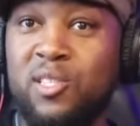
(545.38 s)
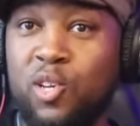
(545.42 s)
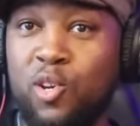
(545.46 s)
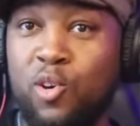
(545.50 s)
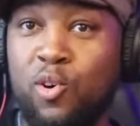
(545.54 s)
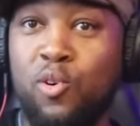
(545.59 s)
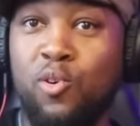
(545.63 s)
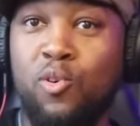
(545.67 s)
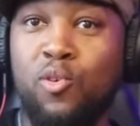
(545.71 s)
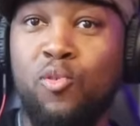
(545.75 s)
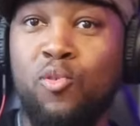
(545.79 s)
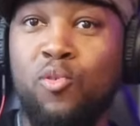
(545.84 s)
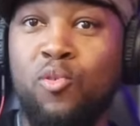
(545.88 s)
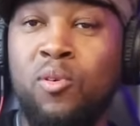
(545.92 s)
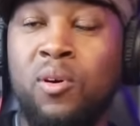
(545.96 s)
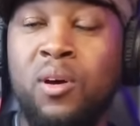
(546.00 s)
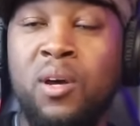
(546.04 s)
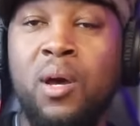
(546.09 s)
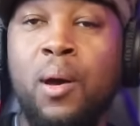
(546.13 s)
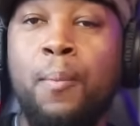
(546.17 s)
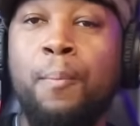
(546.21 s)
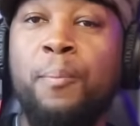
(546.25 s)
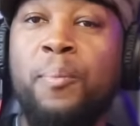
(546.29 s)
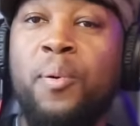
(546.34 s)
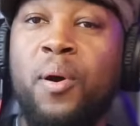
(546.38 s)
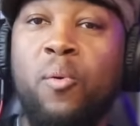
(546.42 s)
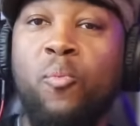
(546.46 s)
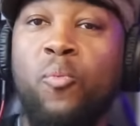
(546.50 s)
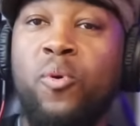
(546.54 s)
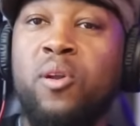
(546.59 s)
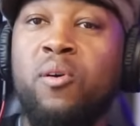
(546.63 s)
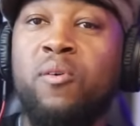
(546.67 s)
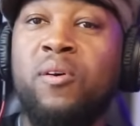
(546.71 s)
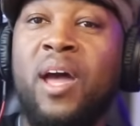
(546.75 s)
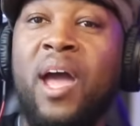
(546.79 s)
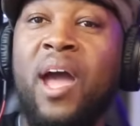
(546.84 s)
cool, but
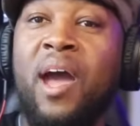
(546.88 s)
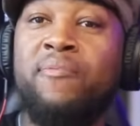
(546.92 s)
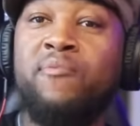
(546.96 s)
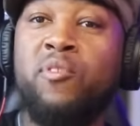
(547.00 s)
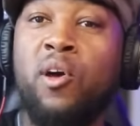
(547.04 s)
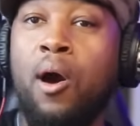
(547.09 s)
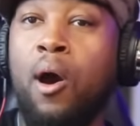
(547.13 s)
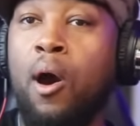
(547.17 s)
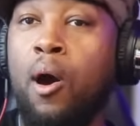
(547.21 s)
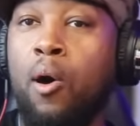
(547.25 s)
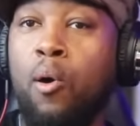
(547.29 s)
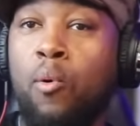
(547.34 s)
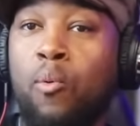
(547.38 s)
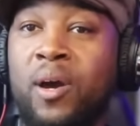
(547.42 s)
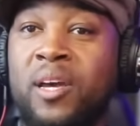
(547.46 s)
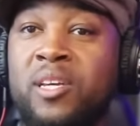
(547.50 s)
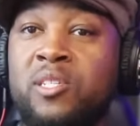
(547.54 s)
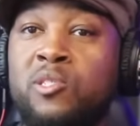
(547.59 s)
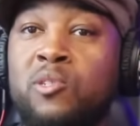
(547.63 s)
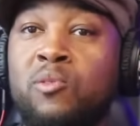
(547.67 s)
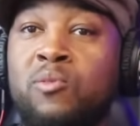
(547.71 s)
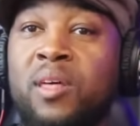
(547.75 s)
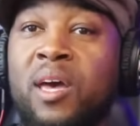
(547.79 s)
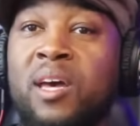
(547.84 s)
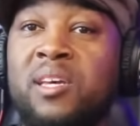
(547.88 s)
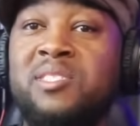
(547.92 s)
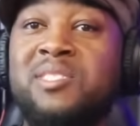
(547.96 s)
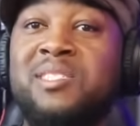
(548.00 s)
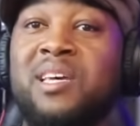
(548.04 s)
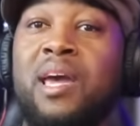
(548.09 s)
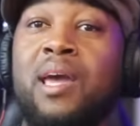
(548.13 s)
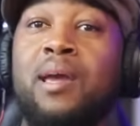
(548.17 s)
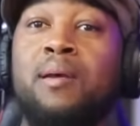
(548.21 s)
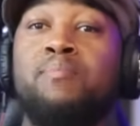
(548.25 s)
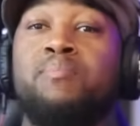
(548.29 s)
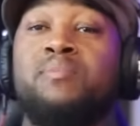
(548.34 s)
we don't have to always do that
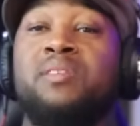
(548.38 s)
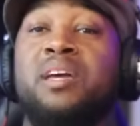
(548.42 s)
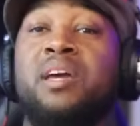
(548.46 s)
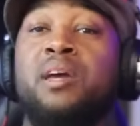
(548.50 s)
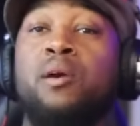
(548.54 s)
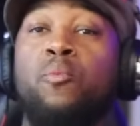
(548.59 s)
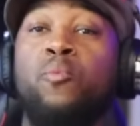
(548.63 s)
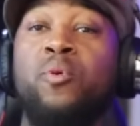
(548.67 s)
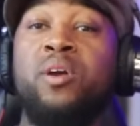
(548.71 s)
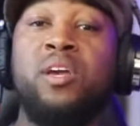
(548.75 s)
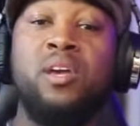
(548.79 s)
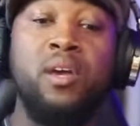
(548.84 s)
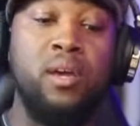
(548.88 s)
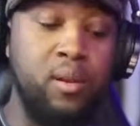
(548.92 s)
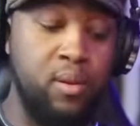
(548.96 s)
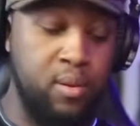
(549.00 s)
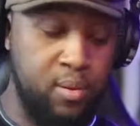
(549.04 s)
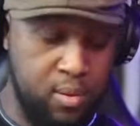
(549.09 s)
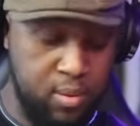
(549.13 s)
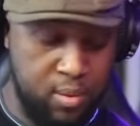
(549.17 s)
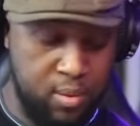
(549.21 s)
same thing. We can.